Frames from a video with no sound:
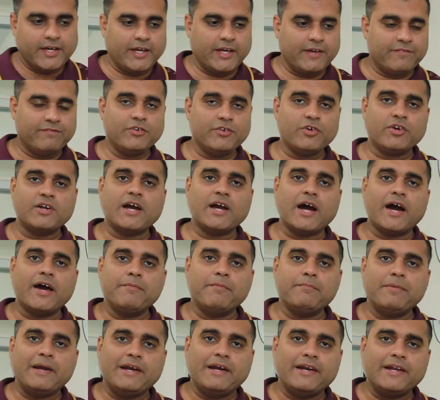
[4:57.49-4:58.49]
if your
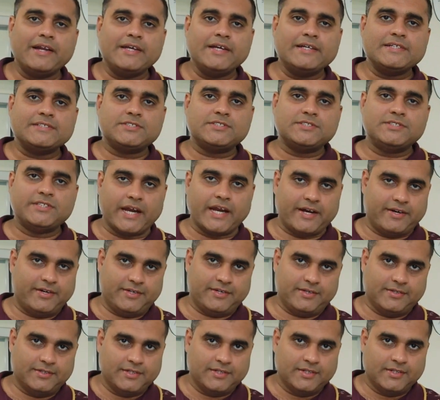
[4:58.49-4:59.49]
car battery is
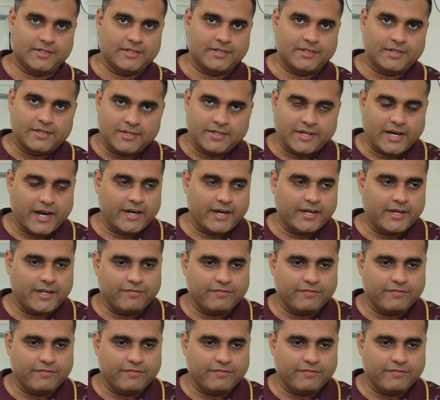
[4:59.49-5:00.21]
dead, right?